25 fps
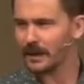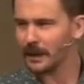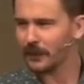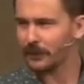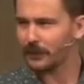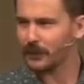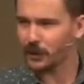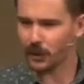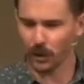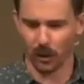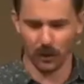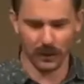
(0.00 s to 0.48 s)
as
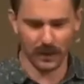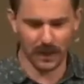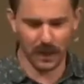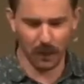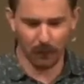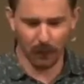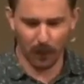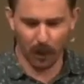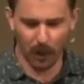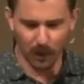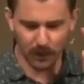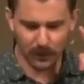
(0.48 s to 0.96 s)
if John the
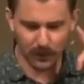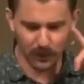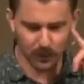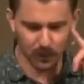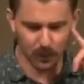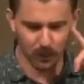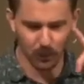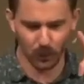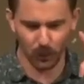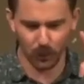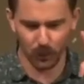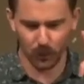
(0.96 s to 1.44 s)

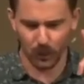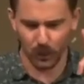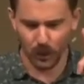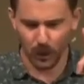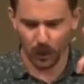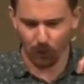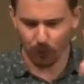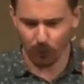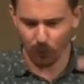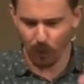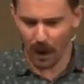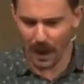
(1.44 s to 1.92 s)
Apostle
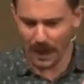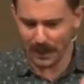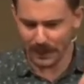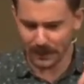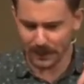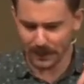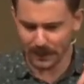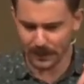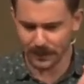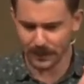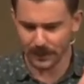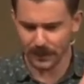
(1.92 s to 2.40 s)

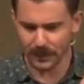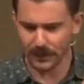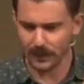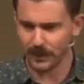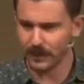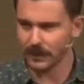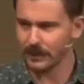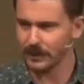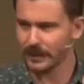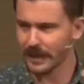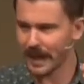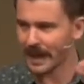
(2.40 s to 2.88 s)
writes
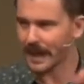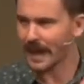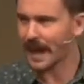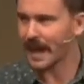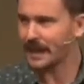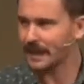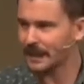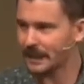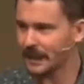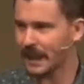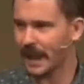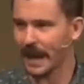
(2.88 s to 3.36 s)

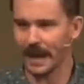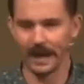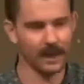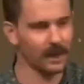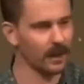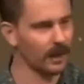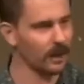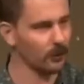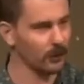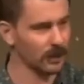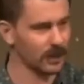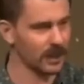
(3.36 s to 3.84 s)
decades
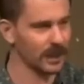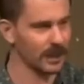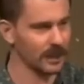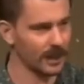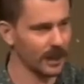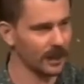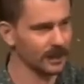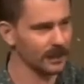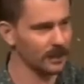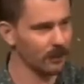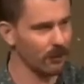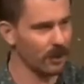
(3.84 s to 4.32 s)
later, which he
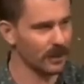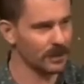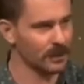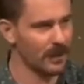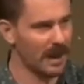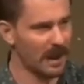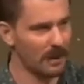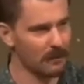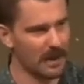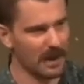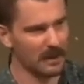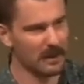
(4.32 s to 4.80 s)
does. He writes
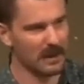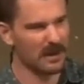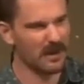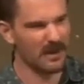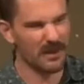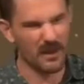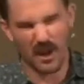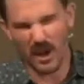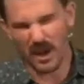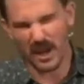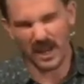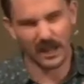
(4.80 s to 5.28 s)
about maybe
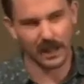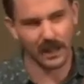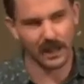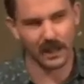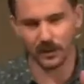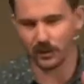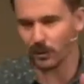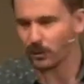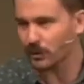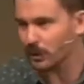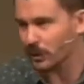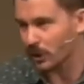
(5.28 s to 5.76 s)
30
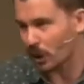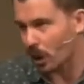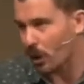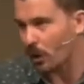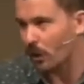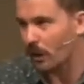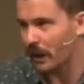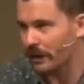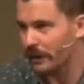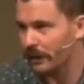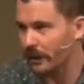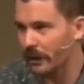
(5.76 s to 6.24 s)
years or
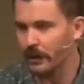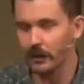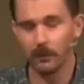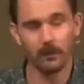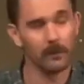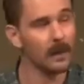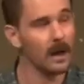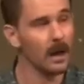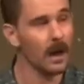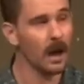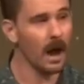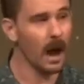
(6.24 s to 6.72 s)
so, I
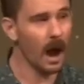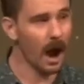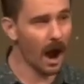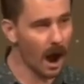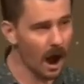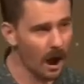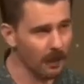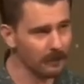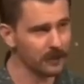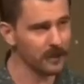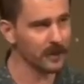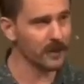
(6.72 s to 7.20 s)
think,
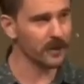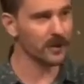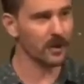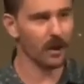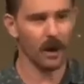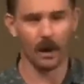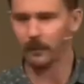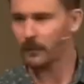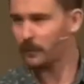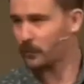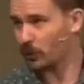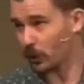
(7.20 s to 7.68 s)
after the
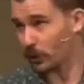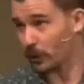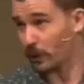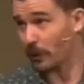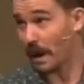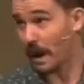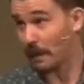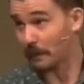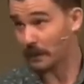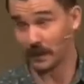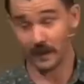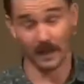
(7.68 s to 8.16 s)
time of John the
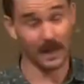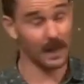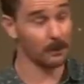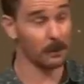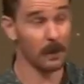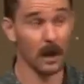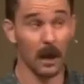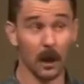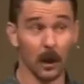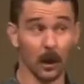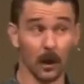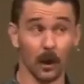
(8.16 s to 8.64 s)
Baptist
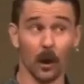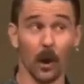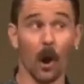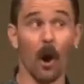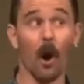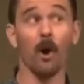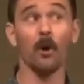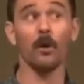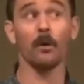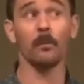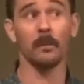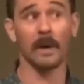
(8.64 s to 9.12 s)
had
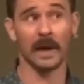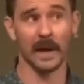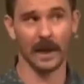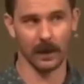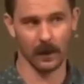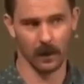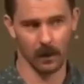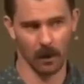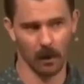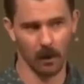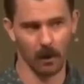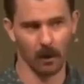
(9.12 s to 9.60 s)
long
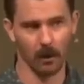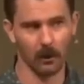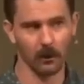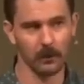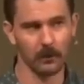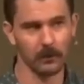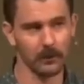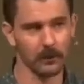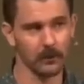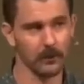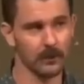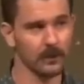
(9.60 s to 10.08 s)
been
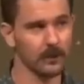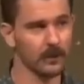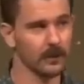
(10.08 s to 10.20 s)
gone.